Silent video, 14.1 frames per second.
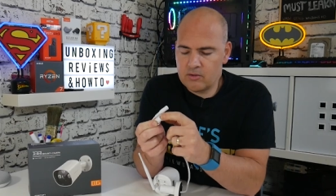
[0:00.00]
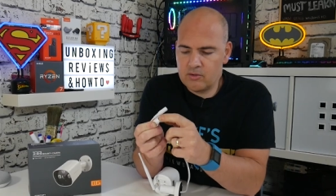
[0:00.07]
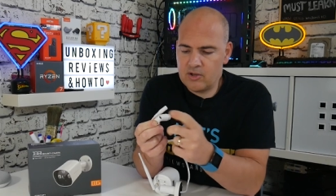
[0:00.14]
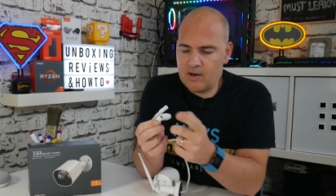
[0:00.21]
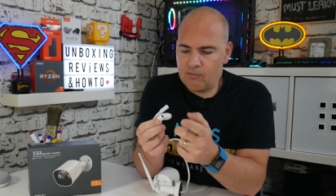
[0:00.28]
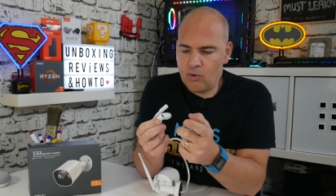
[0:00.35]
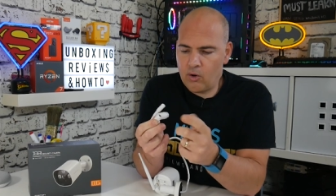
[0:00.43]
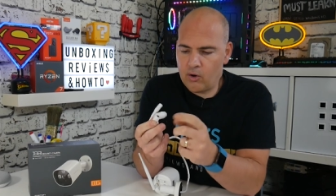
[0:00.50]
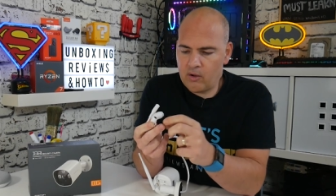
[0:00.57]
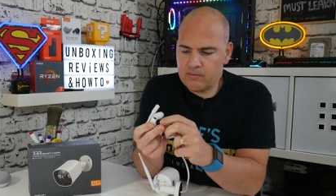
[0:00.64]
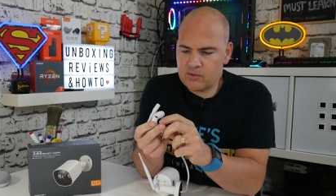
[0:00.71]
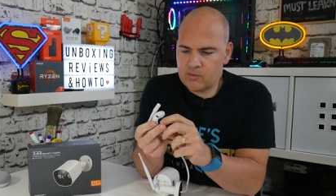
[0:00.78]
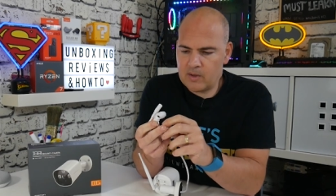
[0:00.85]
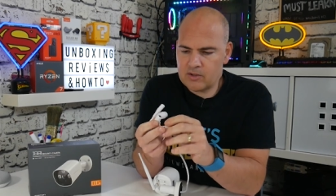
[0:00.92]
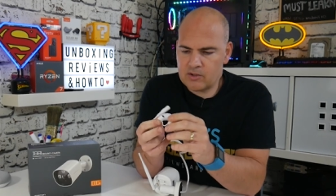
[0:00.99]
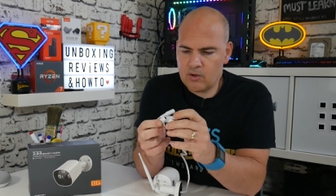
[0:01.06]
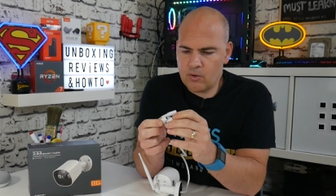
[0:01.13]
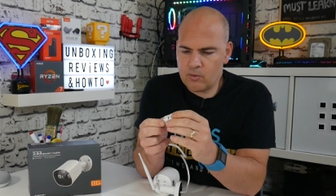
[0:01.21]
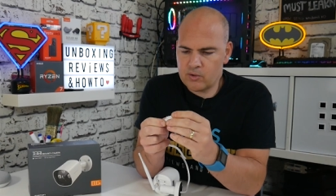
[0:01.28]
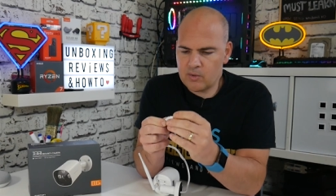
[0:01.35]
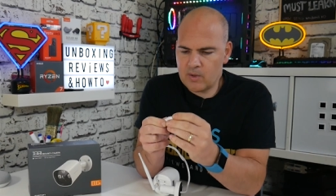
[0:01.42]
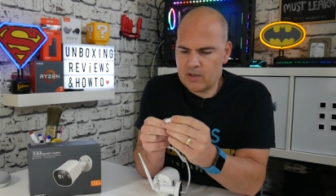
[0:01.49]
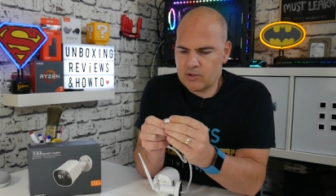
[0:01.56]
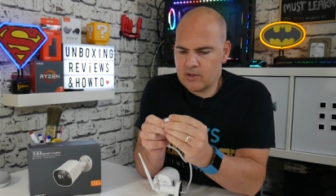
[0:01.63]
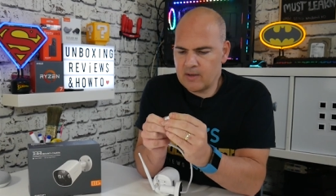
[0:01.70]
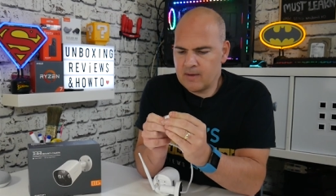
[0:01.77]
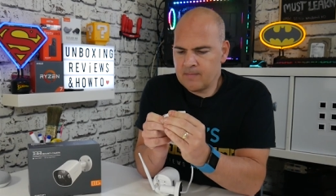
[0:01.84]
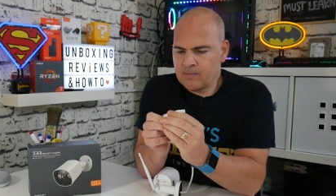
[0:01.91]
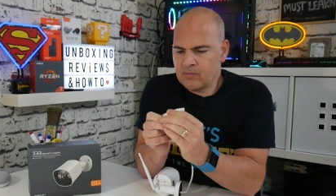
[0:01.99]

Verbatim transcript: general on-off switch, toggle switch.